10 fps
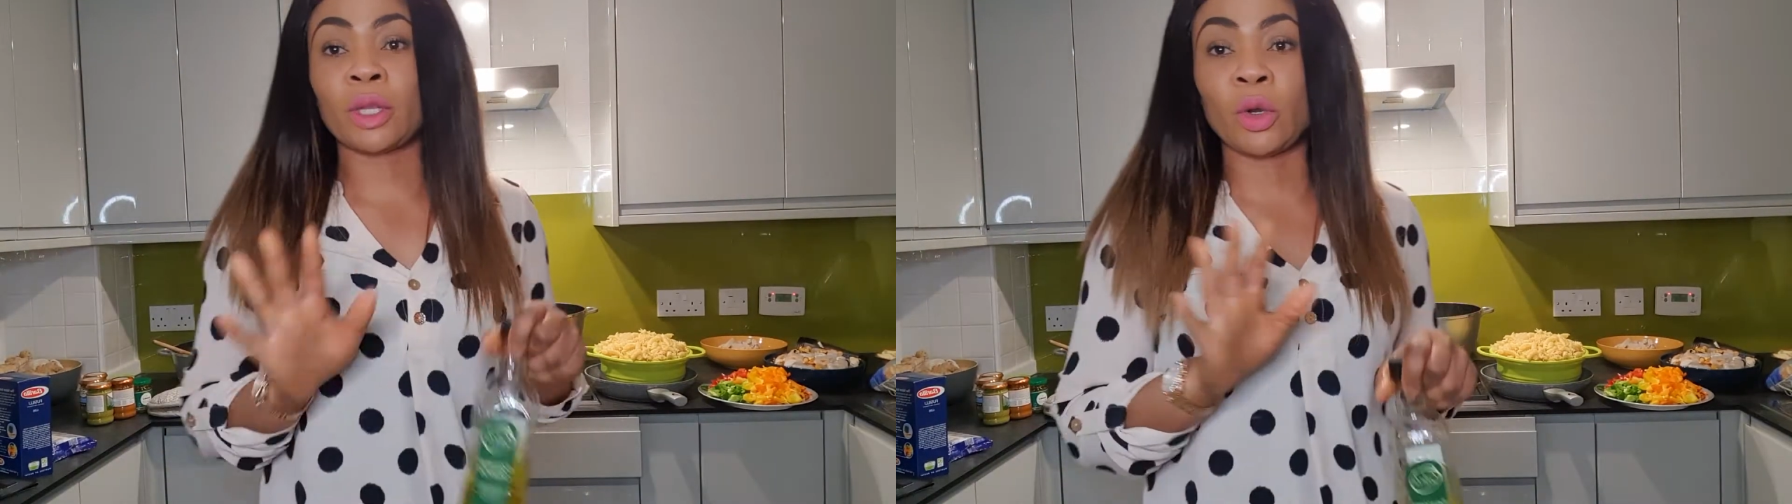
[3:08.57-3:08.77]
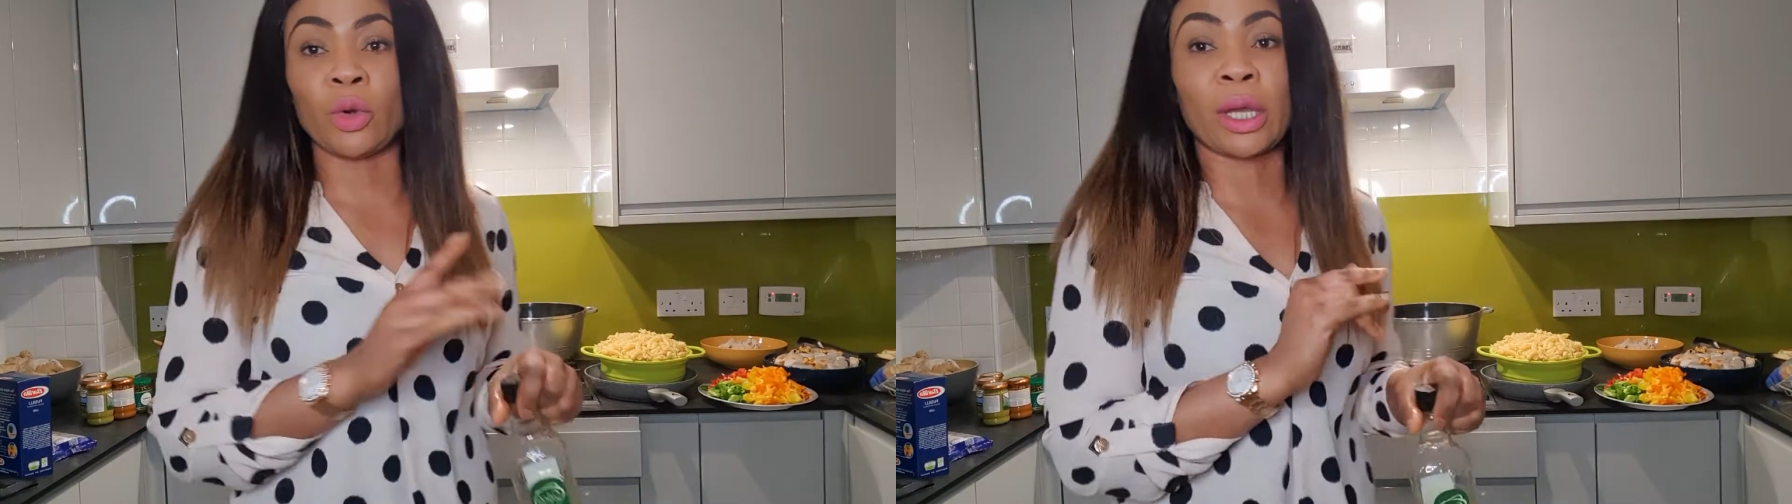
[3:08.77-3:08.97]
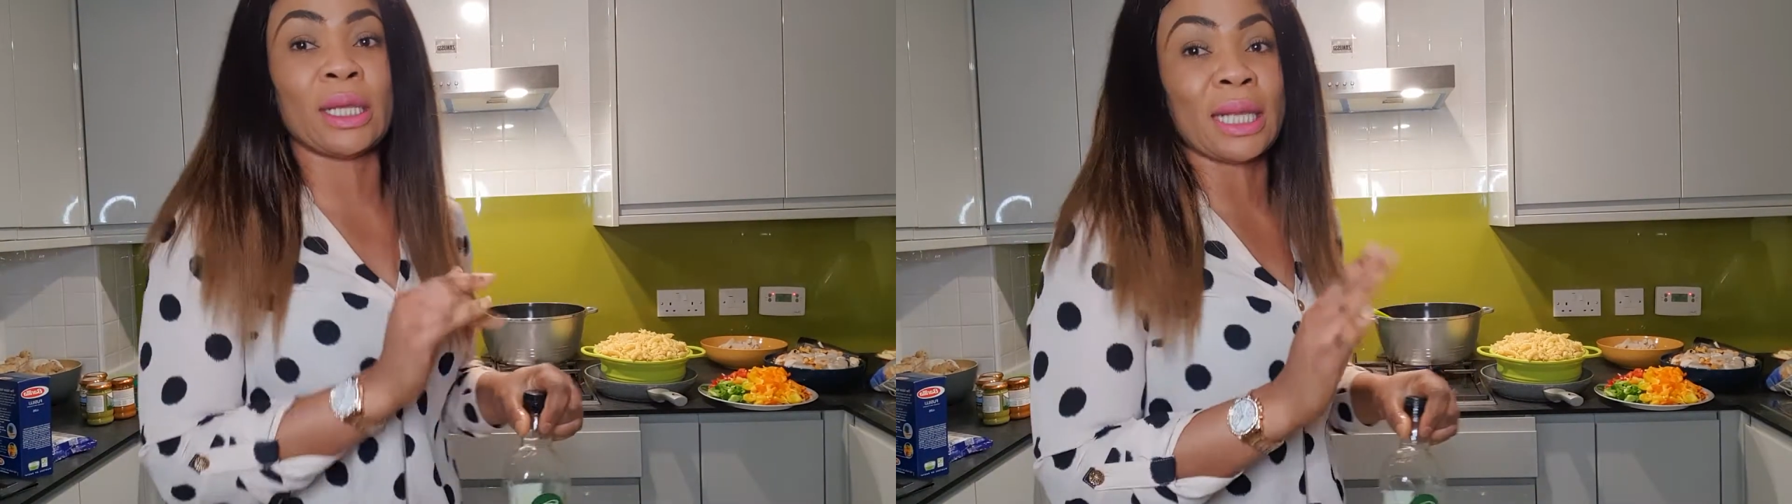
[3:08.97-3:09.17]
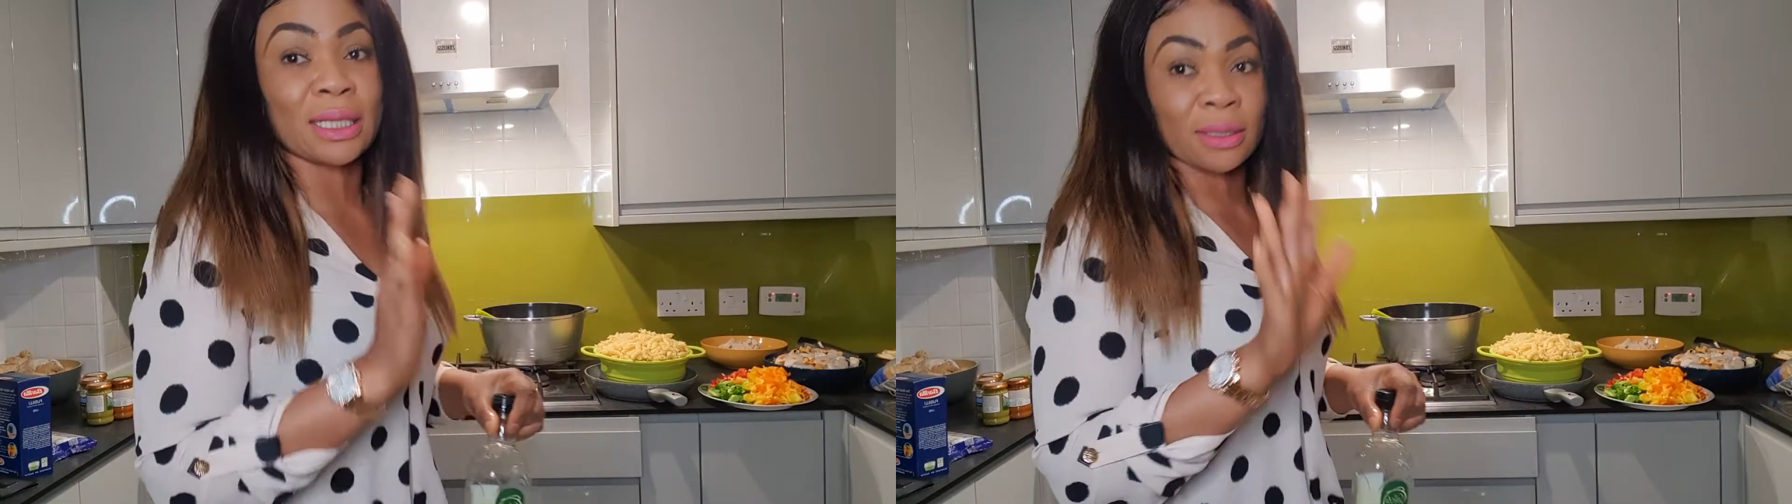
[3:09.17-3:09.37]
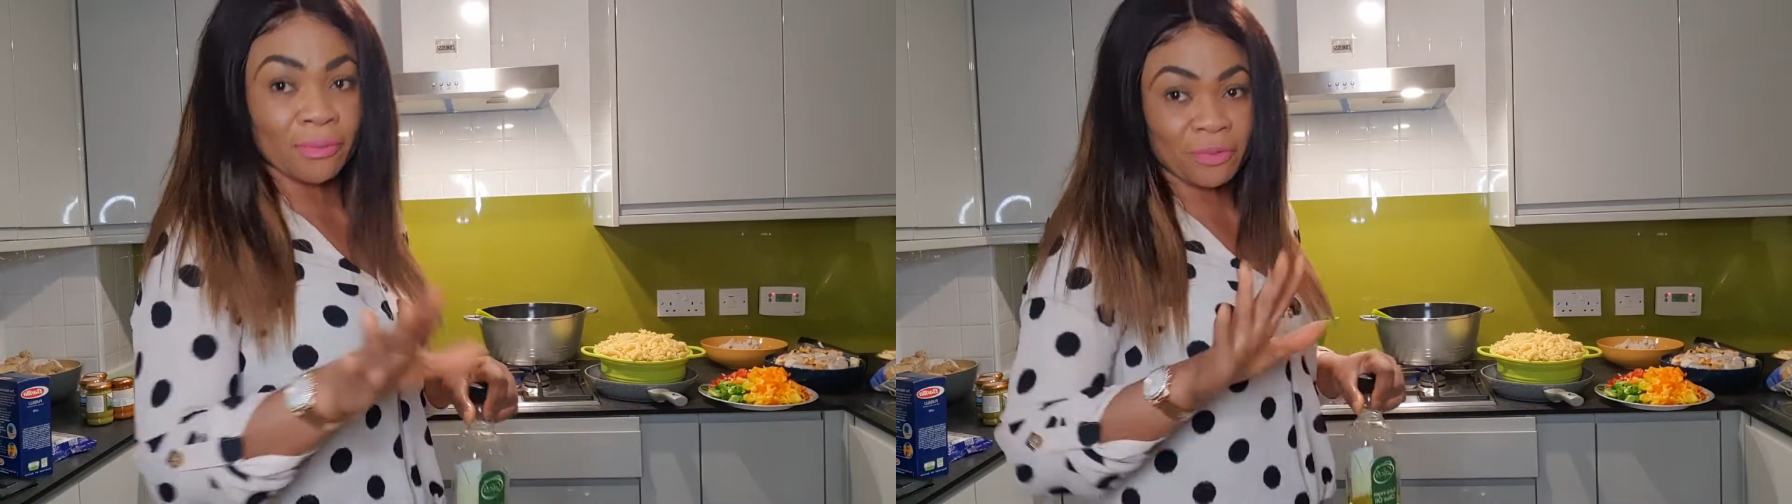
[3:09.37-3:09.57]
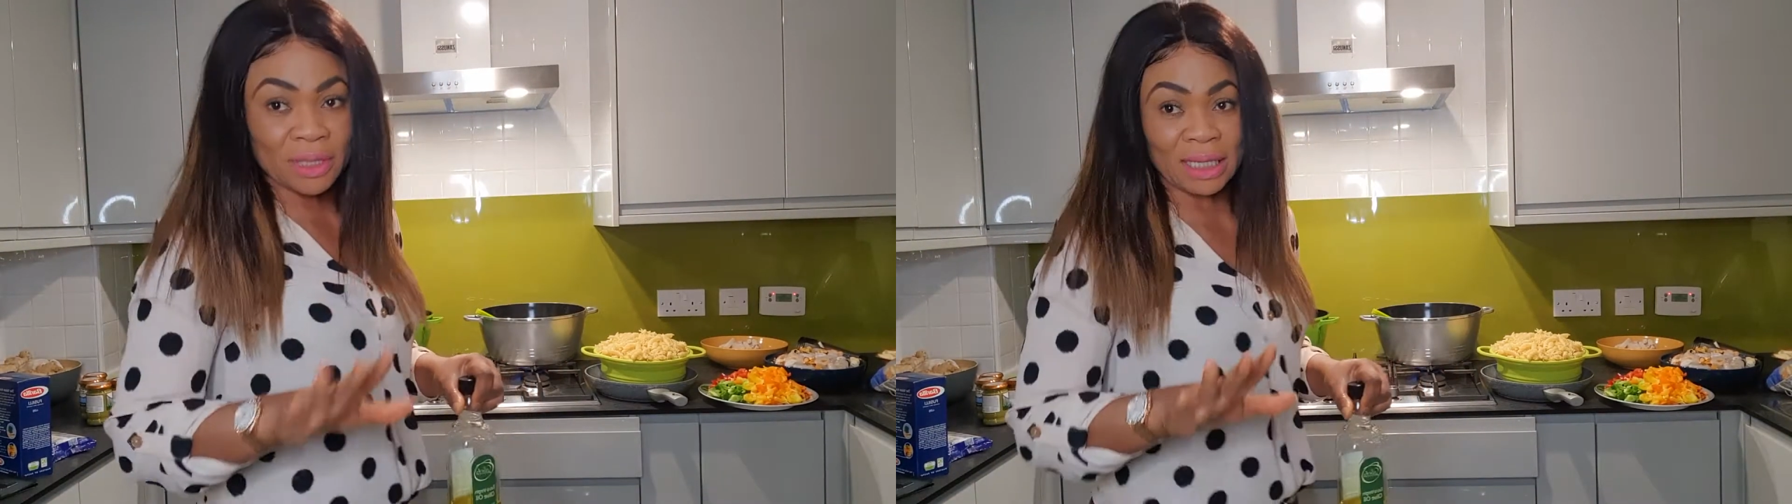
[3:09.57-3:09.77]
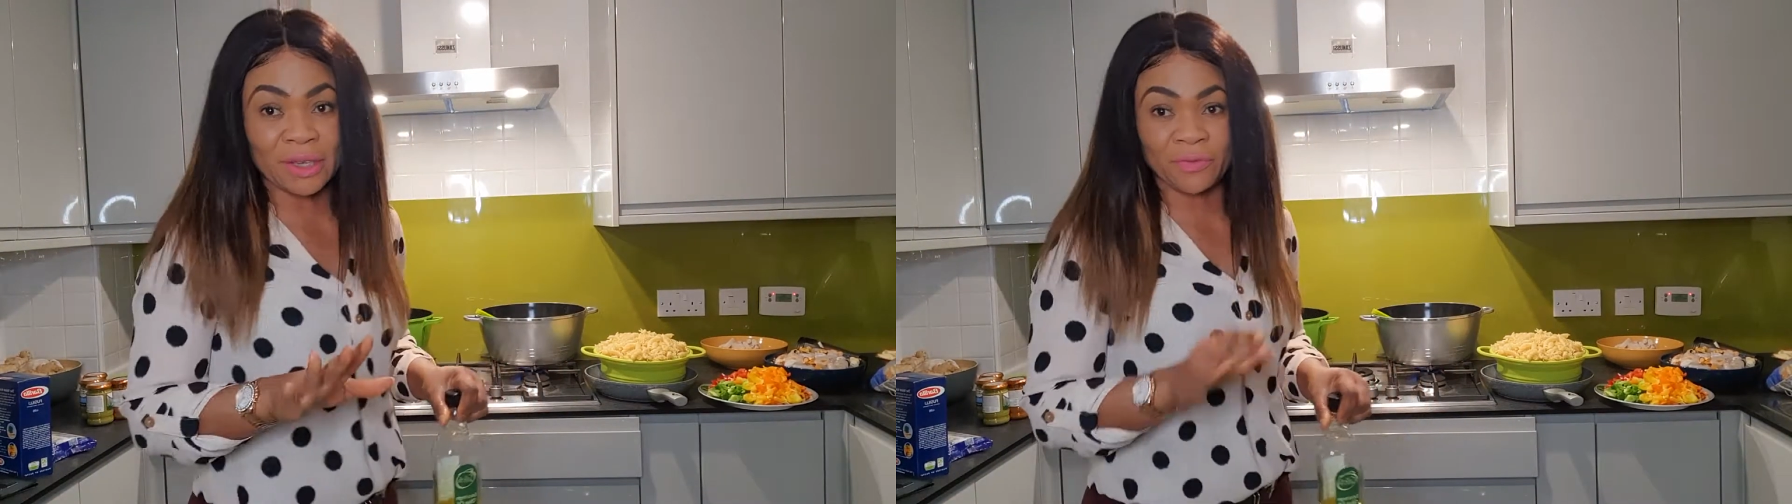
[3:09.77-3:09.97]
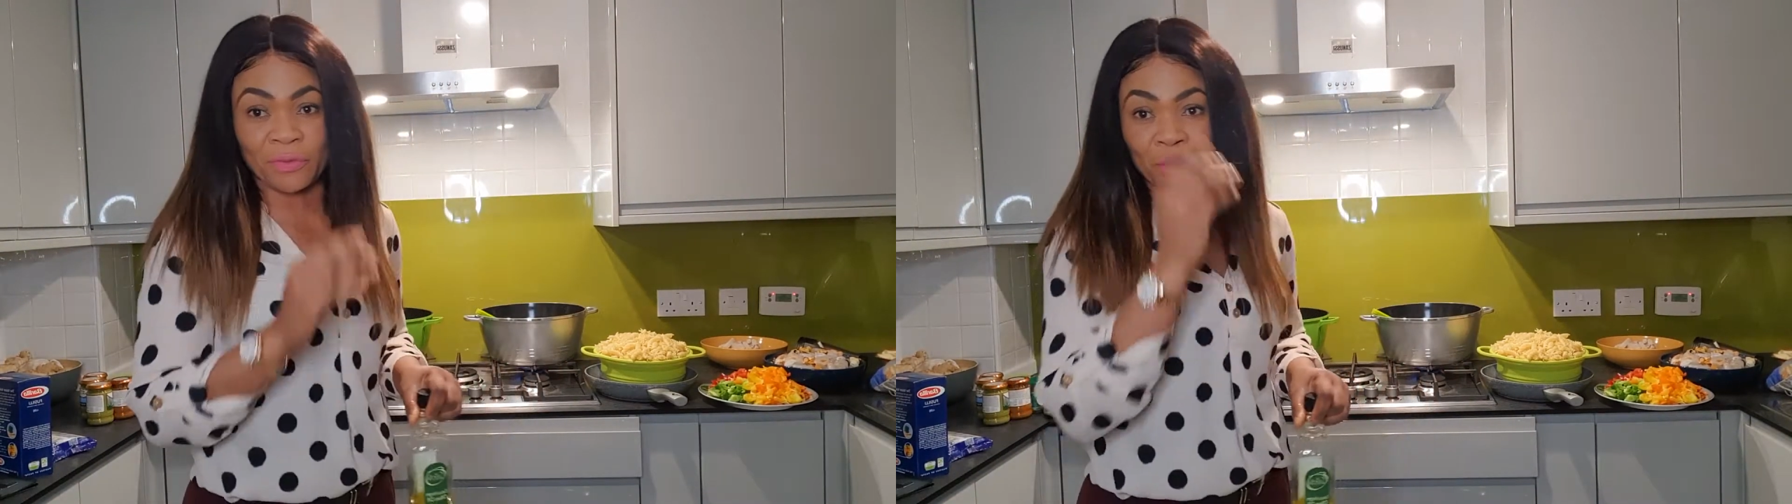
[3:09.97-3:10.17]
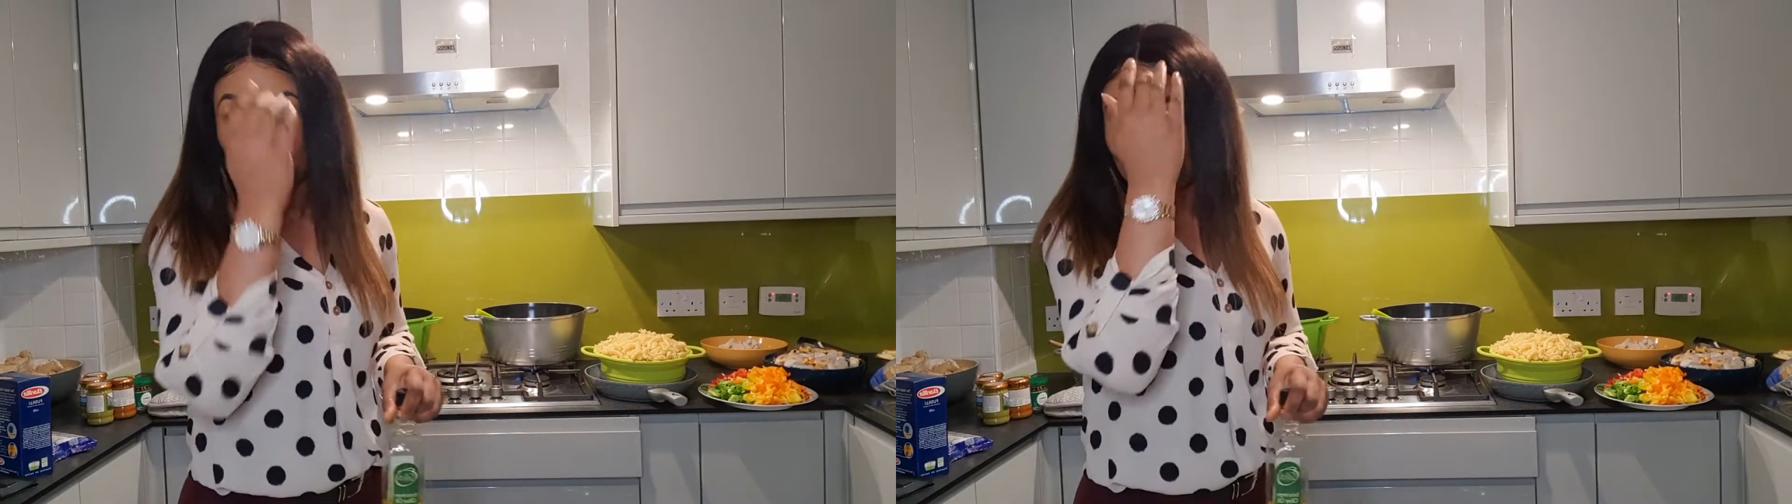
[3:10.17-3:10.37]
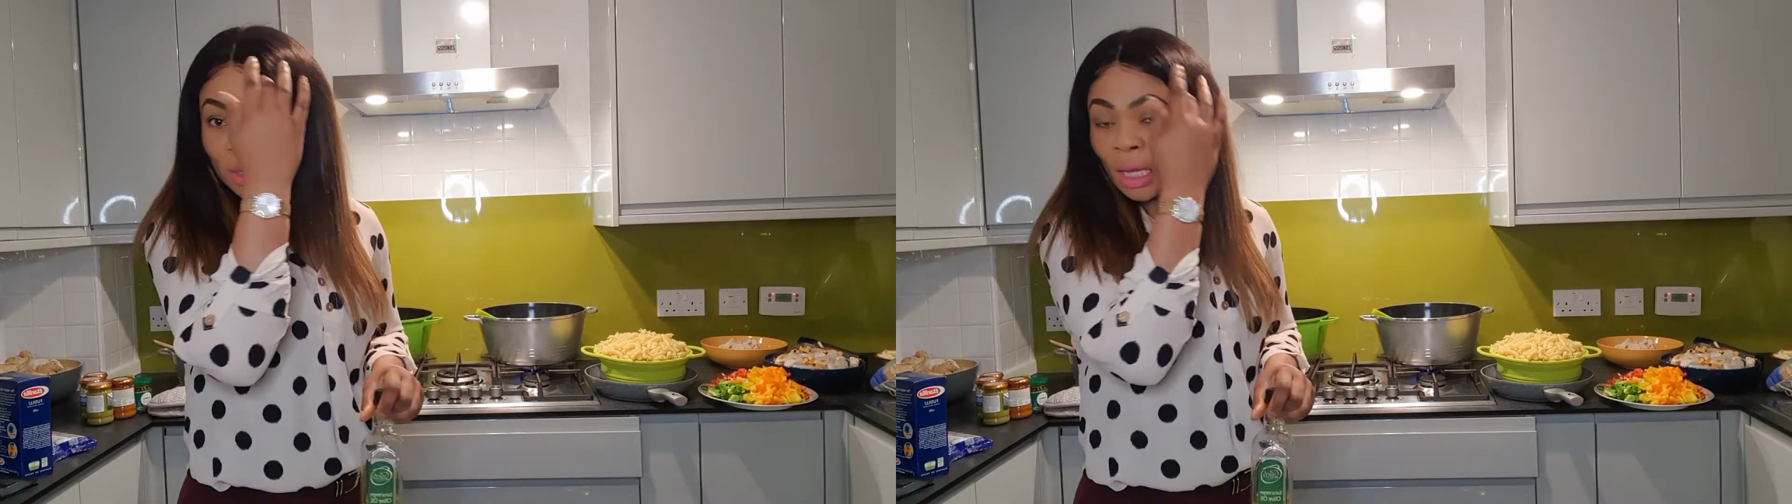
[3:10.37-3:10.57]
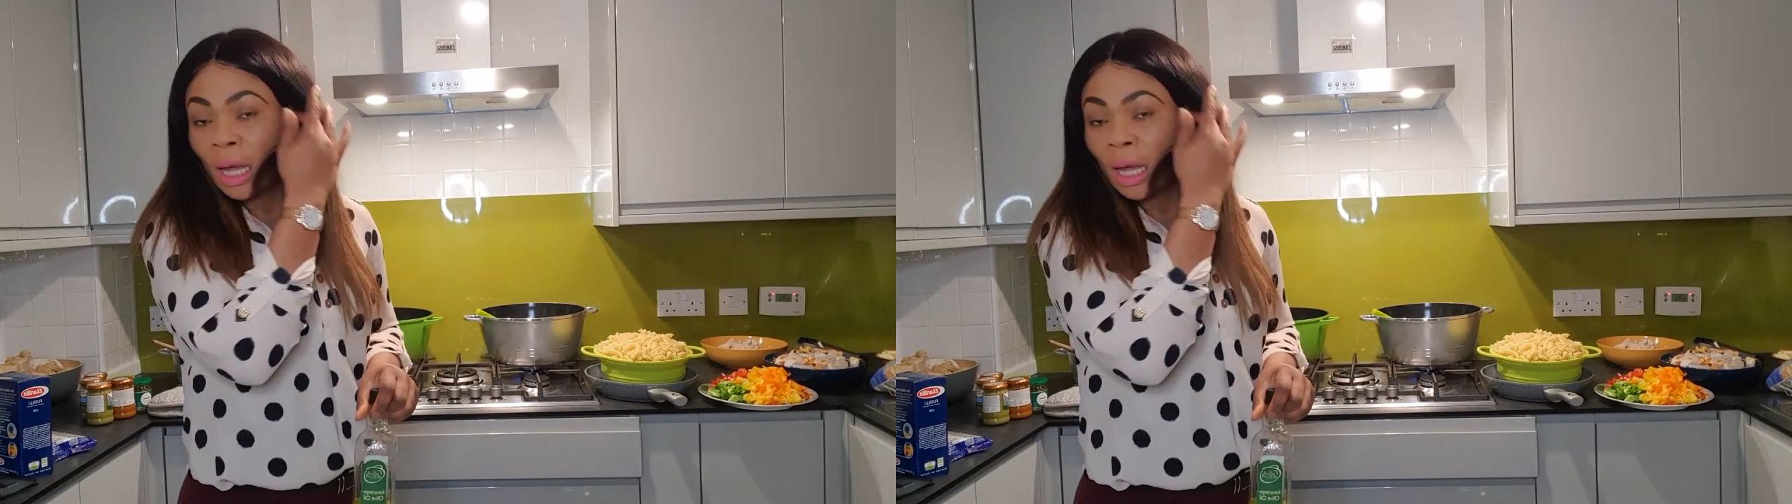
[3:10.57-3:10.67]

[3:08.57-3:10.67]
cooking, there are some certain food